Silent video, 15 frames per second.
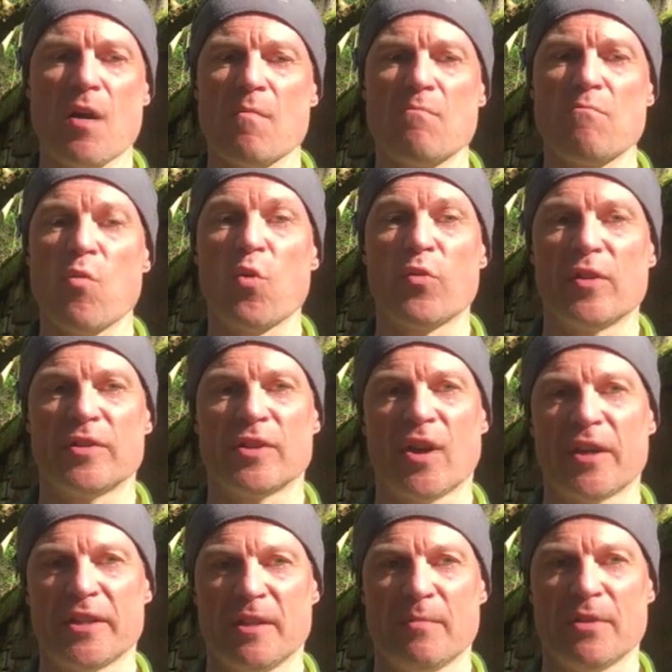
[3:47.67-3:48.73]
More than
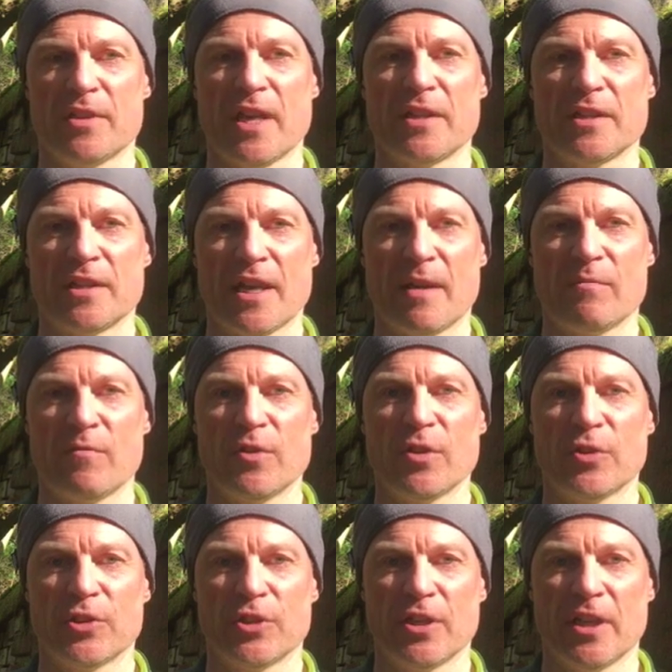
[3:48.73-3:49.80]
90%
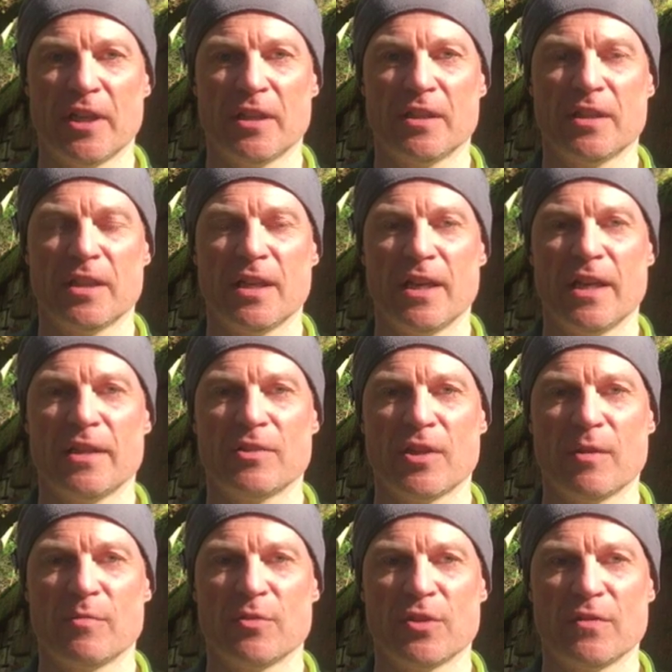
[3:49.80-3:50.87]
reduction in
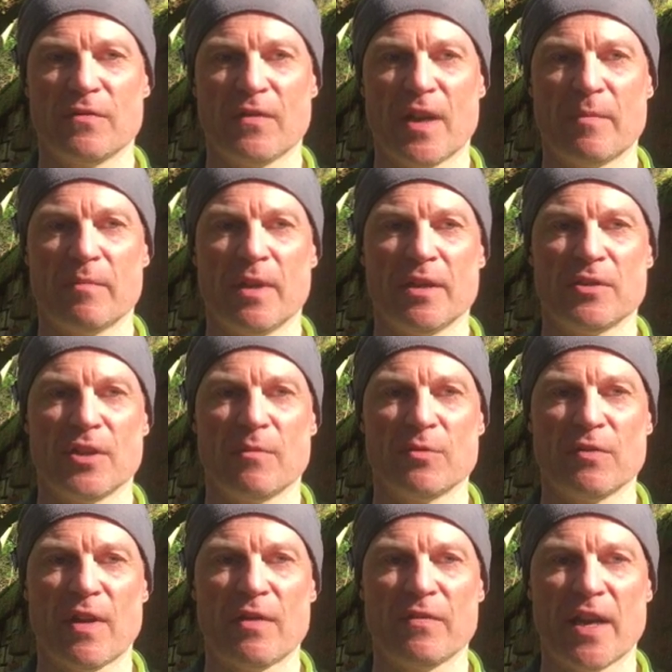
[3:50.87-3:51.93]
terms of
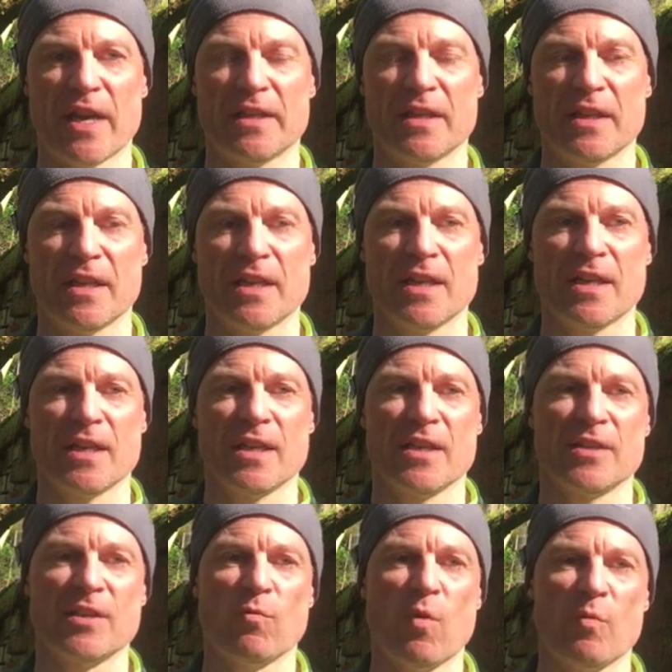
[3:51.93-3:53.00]
overhead.
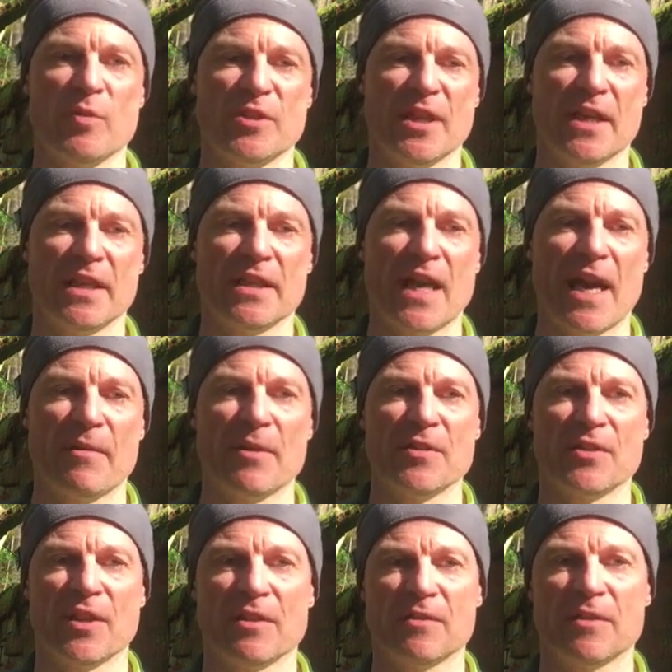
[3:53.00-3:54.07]
So what we're seeing now is
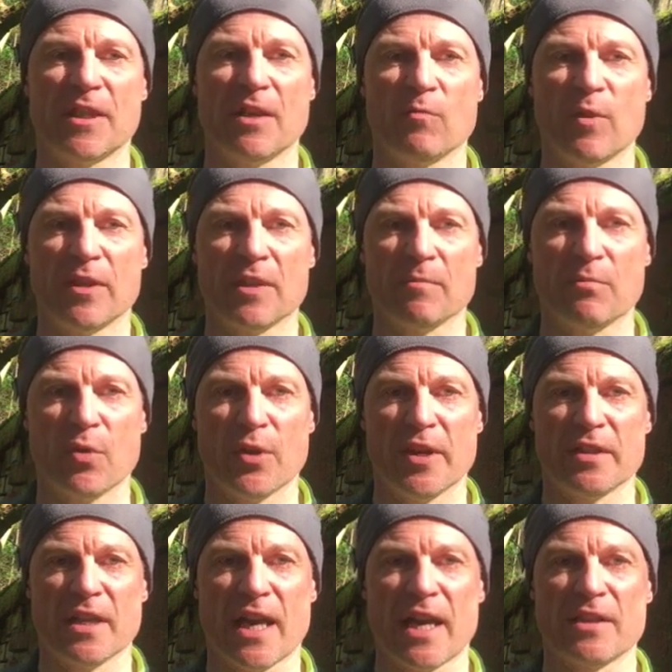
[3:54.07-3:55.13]
that we can put in
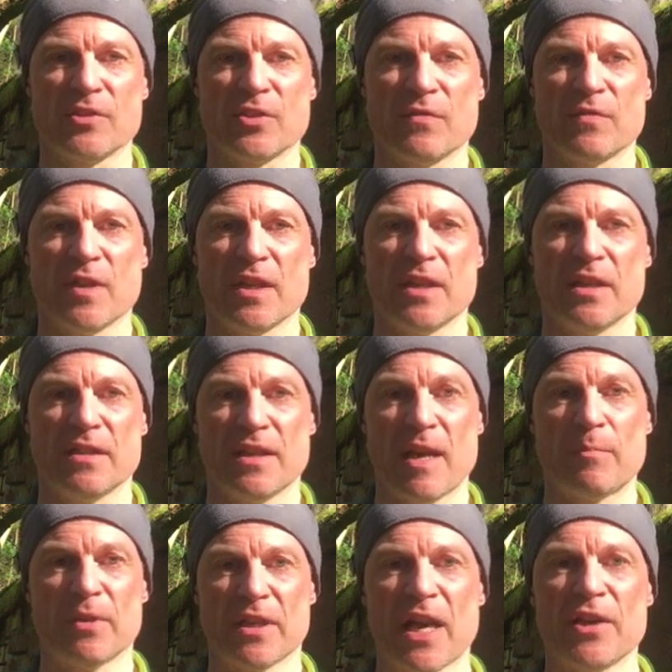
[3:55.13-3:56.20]
the hands of the
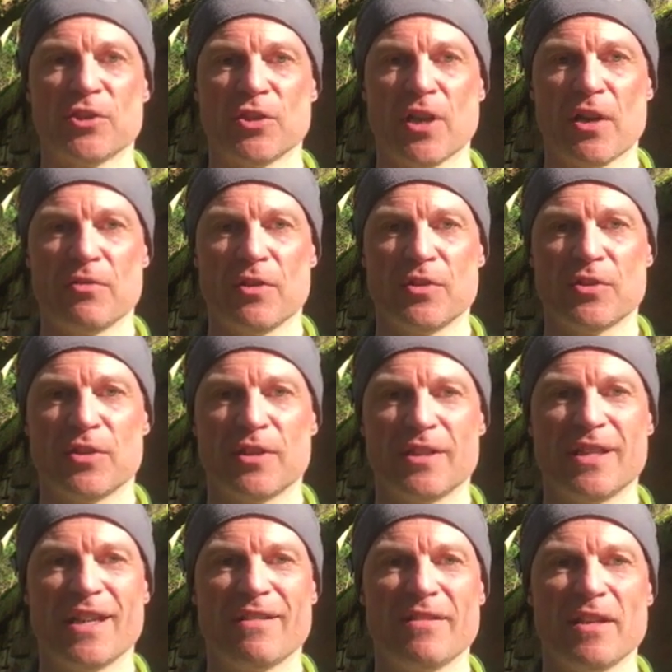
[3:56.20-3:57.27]
application owners
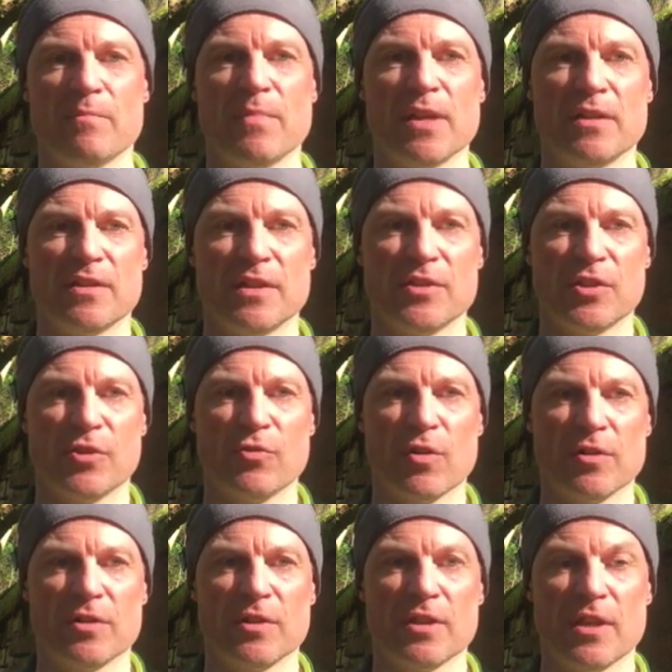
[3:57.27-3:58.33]
the ability
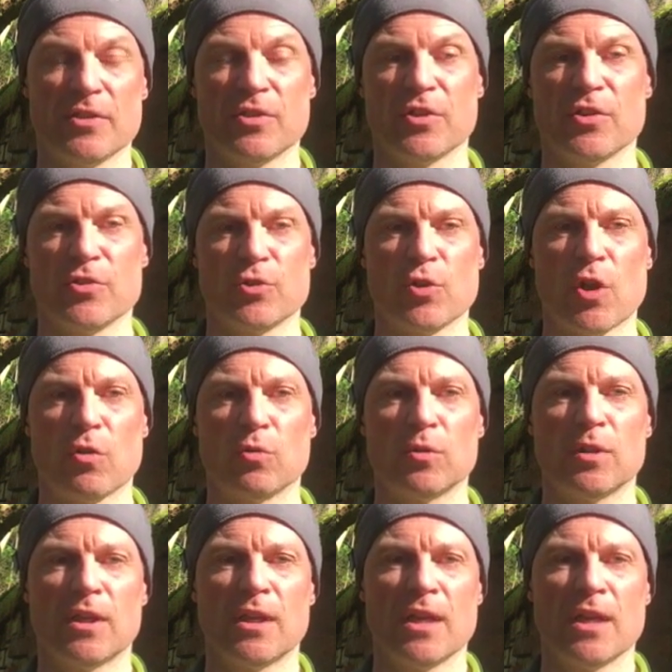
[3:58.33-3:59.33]
to control